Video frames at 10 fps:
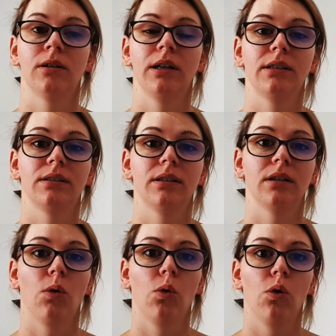it's an
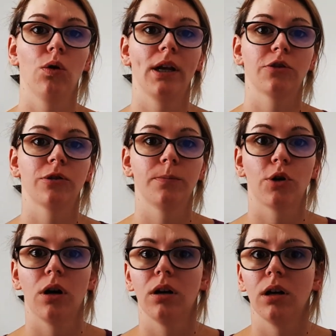all natural
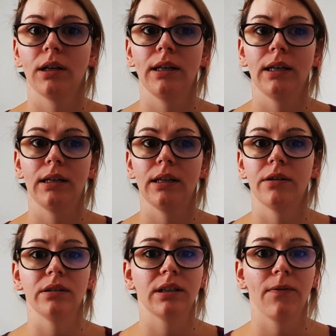product,
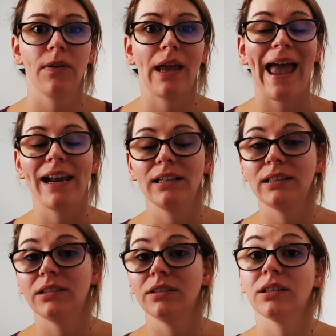there is nothing added,
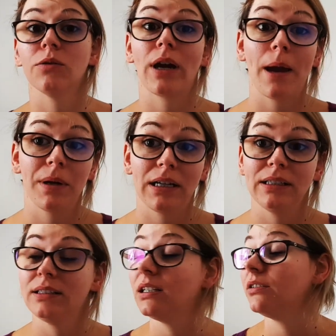there is no
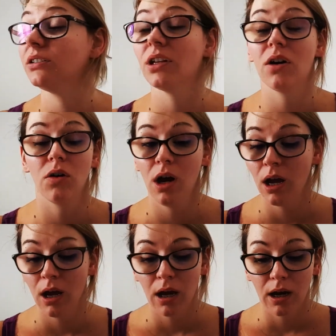chemicals, there is no
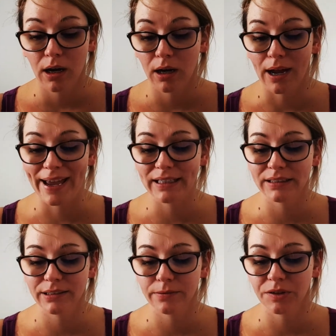
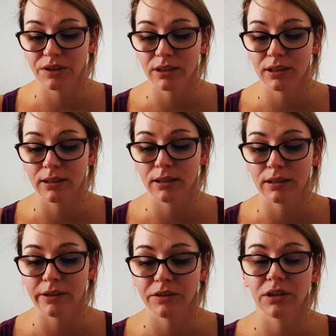additives,
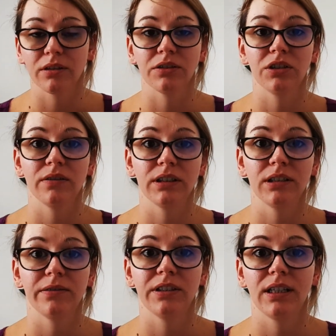there is no
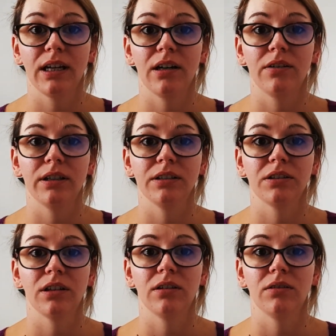conservatives, there is
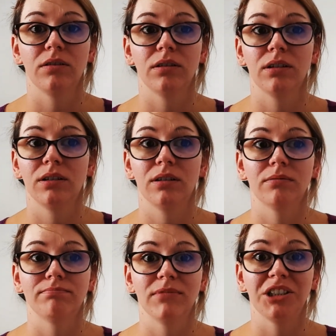no,
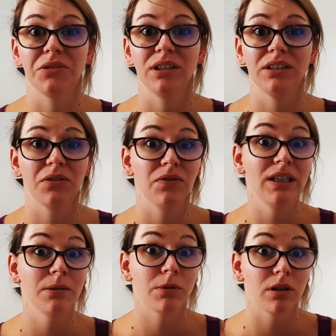it's a
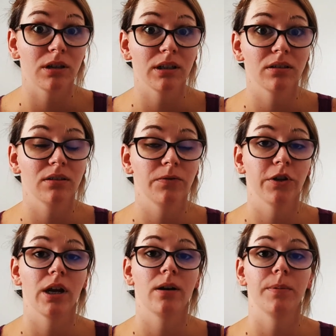vegan product, if you
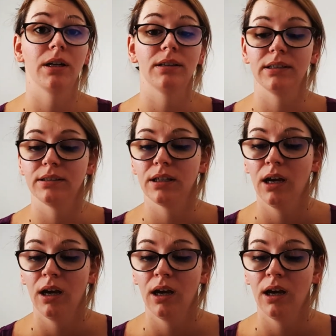care about this.